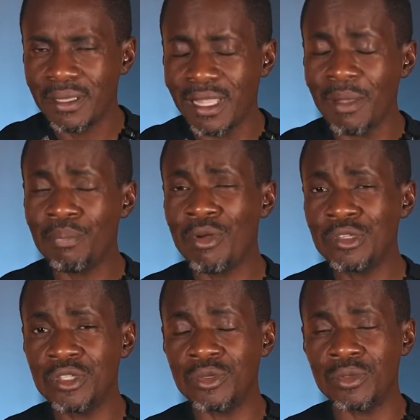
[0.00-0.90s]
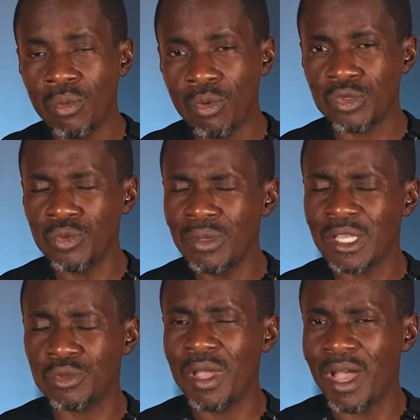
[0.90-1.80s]
That prostitute was known
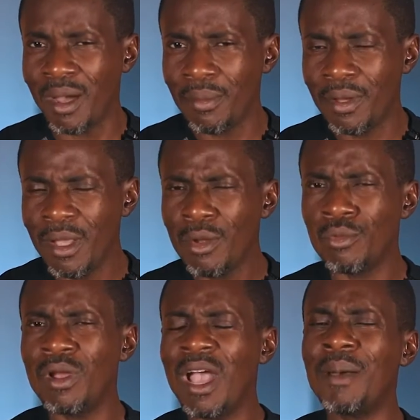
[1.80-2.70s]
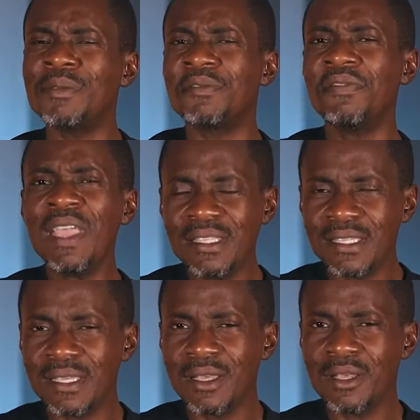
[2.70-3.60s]
as Rahab. Rahab's
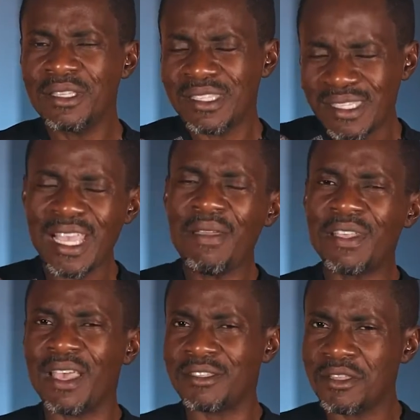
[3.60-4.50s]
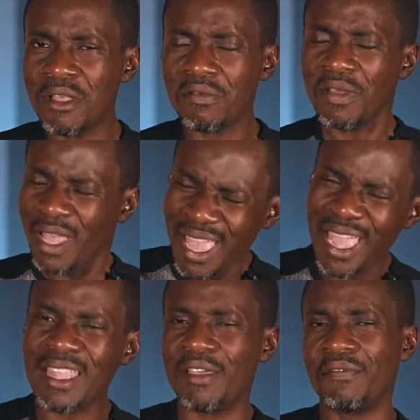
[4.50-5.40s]
faith saved herself
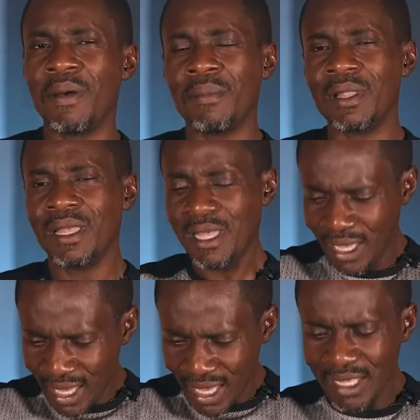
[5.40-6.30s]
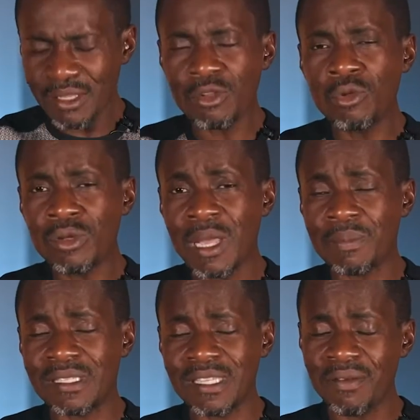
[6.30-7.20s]
and her family. In Luke
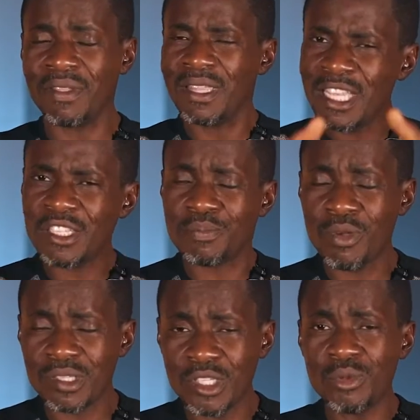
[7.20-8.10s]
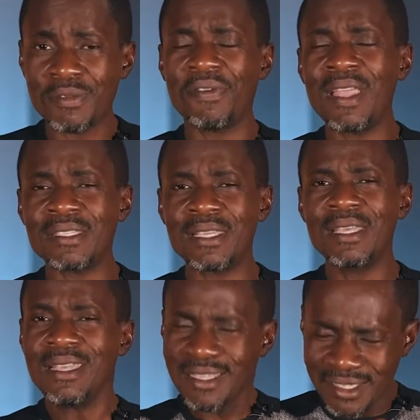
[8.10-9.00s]
chapter 7, this prostitute's faith
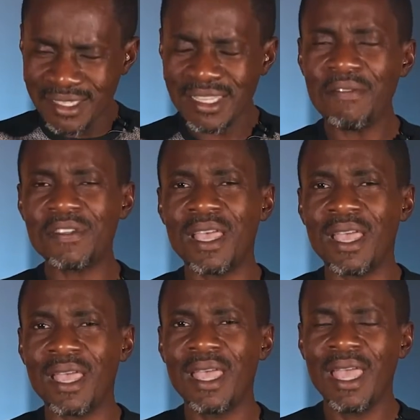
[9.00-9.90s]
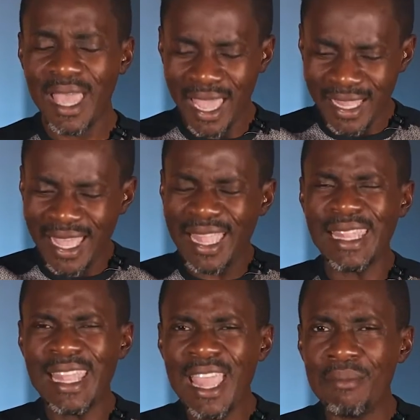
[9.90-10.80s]
saved her, and her
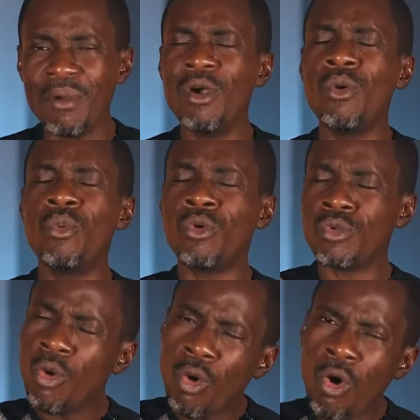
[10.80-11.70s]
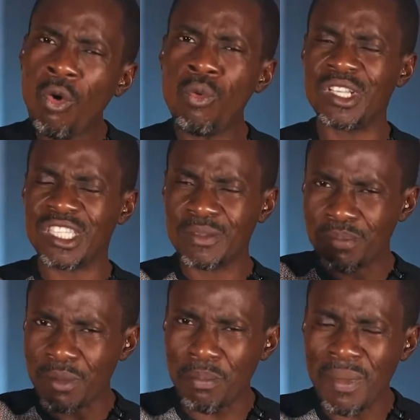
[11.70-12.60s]
name would always
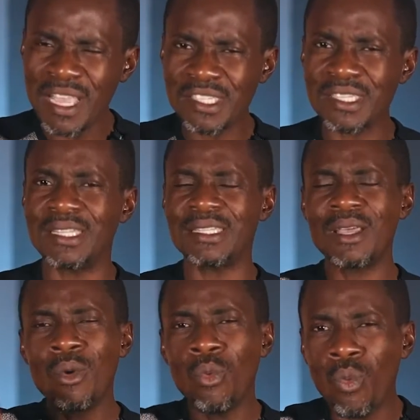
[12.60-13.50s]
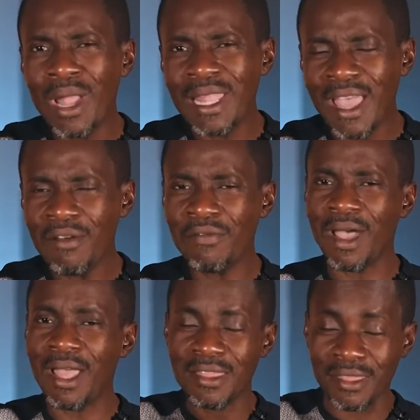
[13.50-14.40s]
be mentioned
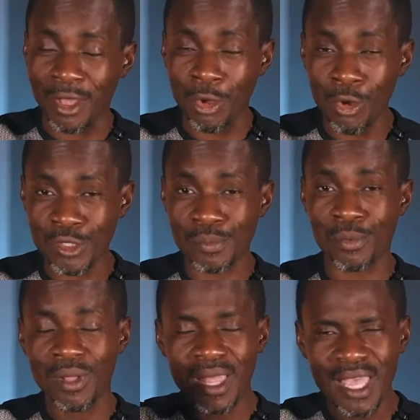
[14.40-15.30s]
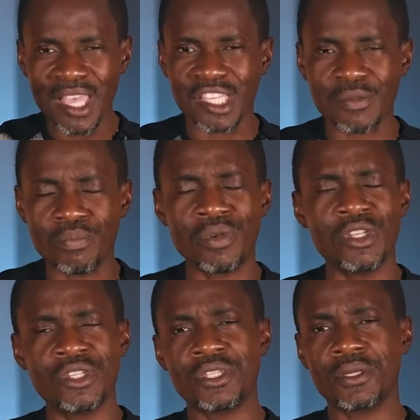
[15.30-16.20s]
whenever the gospel is
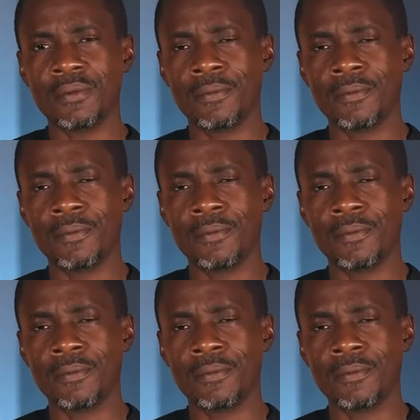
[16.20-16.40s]
preached.